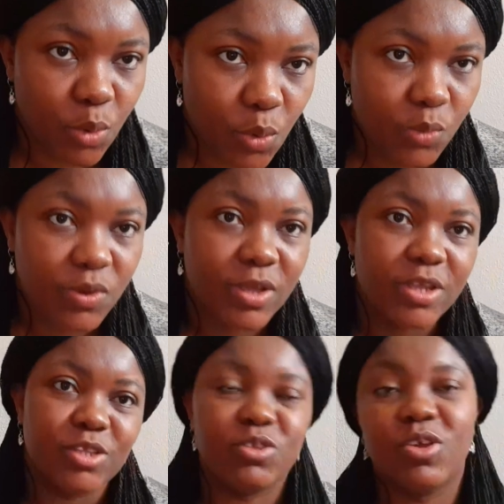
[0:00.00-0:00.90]
own
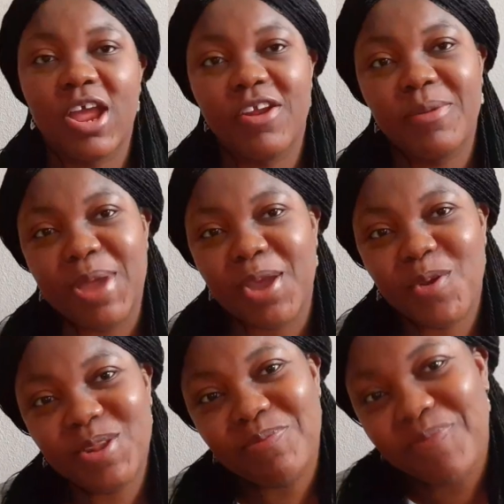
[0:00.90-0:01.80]
to carry my
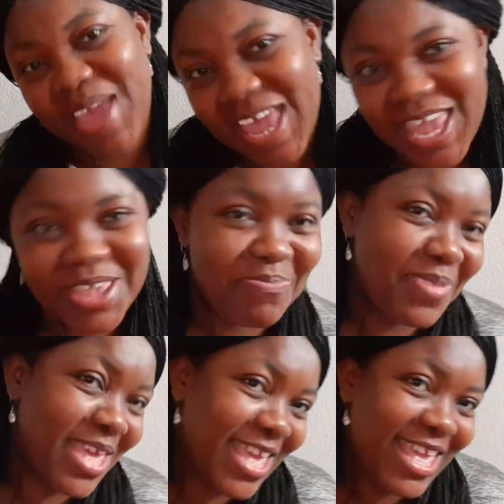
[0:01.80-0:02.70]
own
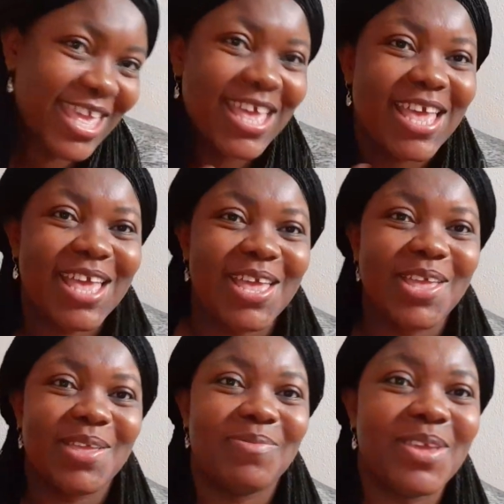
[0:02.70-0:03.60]
baby
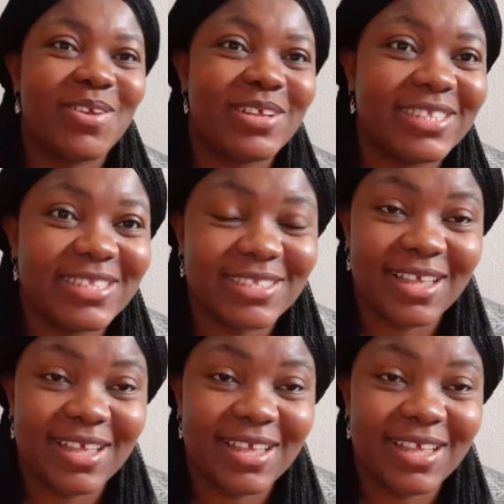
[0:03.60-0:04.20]
because